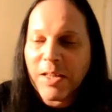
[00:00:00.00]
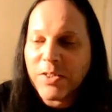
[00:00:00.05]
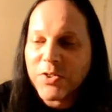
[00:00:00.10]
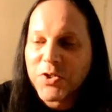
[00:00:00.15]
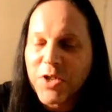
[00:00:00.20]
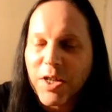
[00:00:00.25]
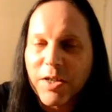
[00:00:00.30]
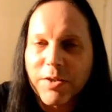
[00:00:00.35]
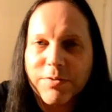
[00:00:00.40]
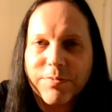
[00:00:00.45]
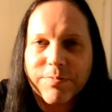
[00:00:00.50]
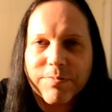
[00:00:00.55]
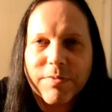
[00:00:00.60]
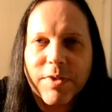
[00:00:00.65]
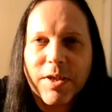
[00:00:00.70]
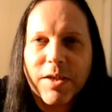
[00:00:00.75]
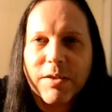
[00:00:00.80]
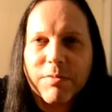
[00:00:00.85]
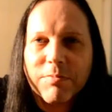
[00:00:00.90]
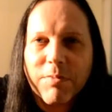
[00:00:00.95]
So,
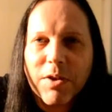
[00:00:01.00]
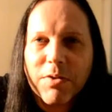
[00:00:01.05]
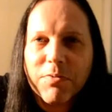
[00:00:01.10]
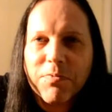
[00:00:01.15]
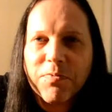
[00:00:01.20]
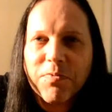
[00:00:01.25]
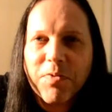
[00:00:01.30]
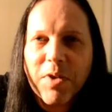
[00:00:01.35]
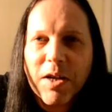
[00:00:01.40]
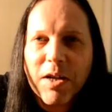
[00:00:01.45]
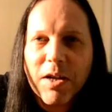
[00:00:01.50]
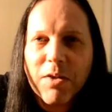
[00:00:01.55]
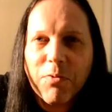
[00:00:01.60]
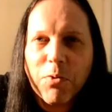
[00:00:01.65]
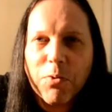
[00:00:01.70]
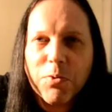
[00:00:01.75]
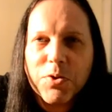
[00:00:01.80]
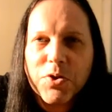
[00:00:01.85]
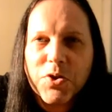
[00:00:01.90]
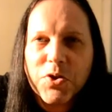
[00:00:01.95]
you know, I've
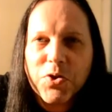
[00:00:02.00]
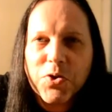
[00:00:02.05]
always